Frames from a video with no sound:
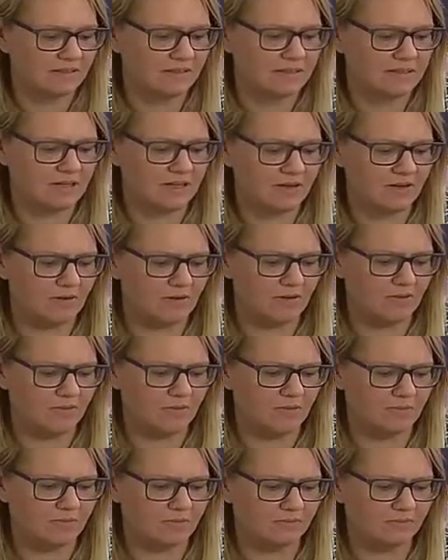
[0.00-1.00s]

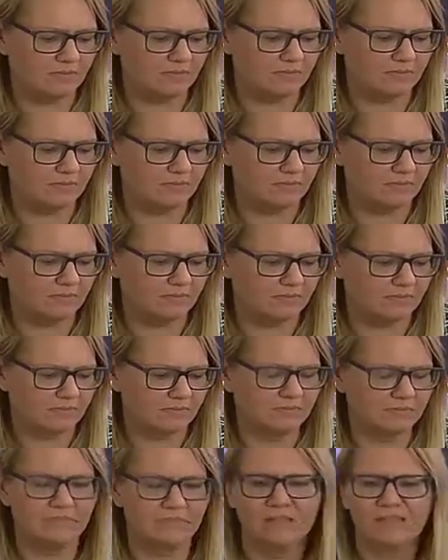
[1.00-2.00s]
So,
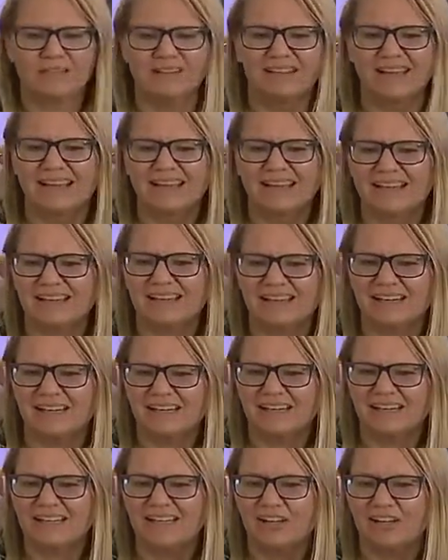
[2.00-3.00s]
like,
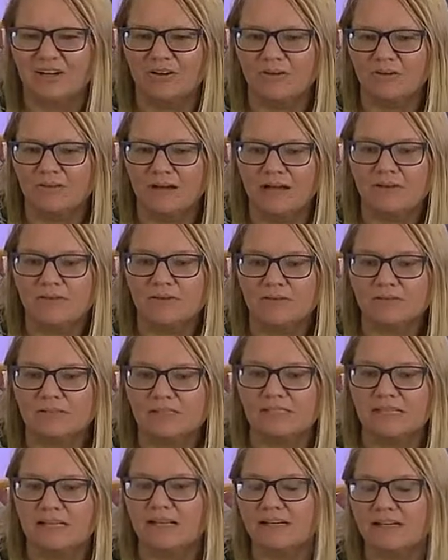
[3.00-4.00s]
you know, I don't
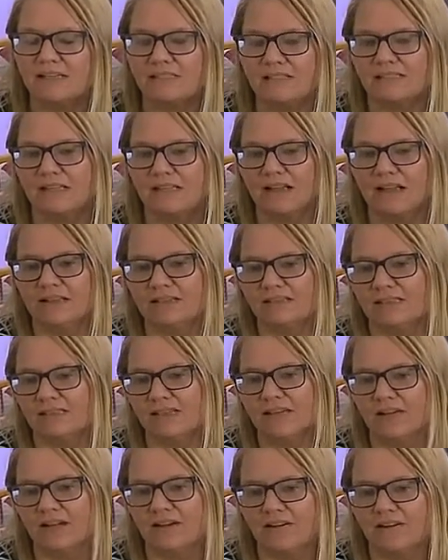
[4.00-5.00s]
see any signs
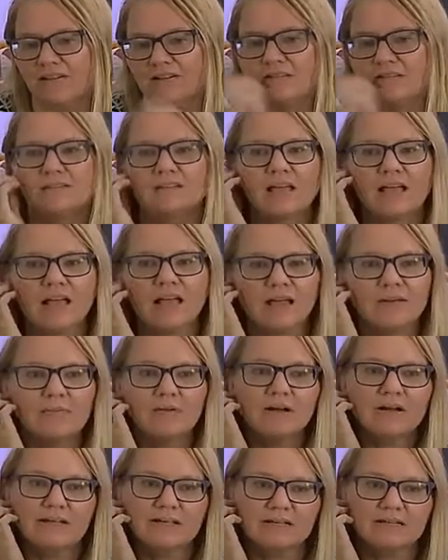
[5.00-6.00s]
here. I
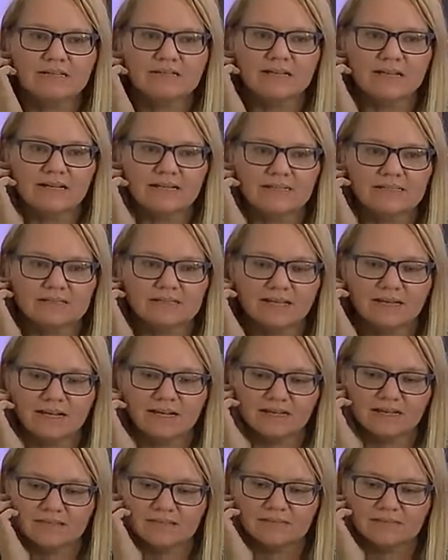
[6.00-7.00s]
want to get a dice that
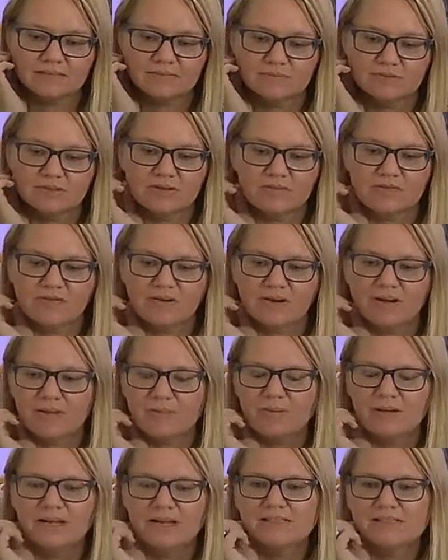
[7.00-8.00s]
has some stuff on it,
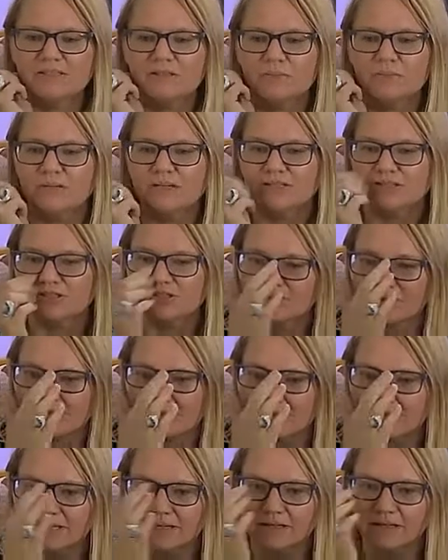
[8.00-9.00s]
but I still wouldn't
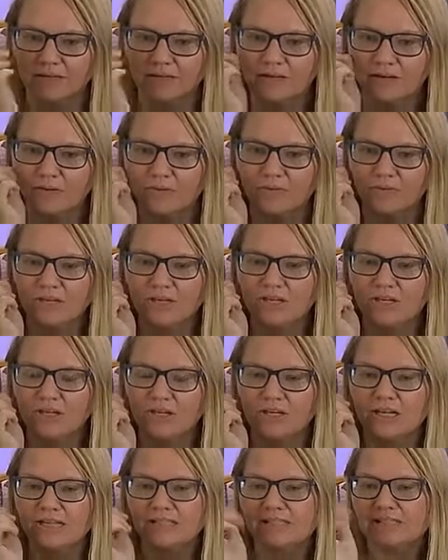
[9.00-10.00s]
trust it, you know.
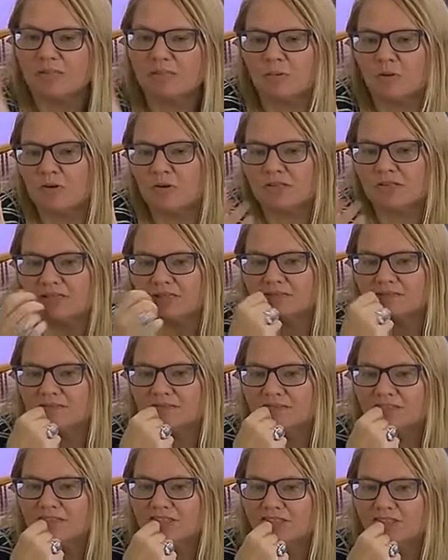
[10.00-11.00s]
It's the person.
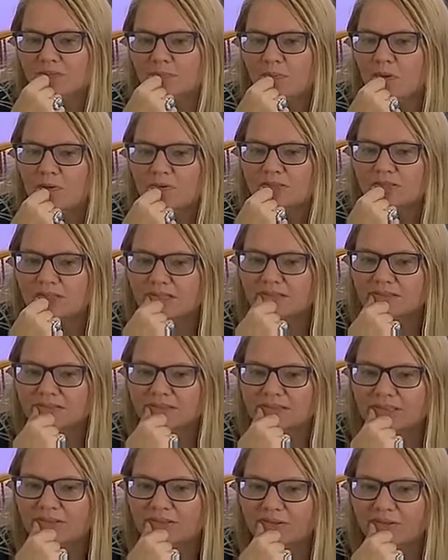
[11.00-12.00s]
It's the person
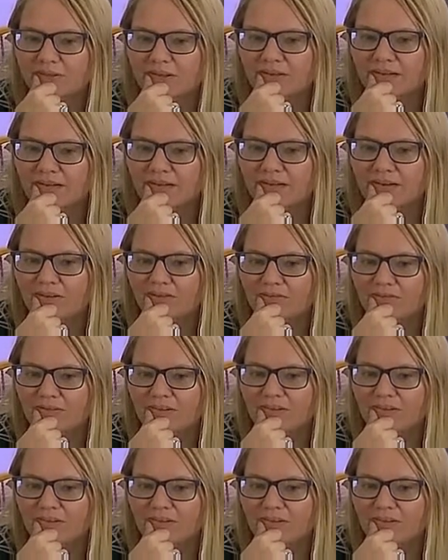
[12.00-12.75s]
that you're thinking of.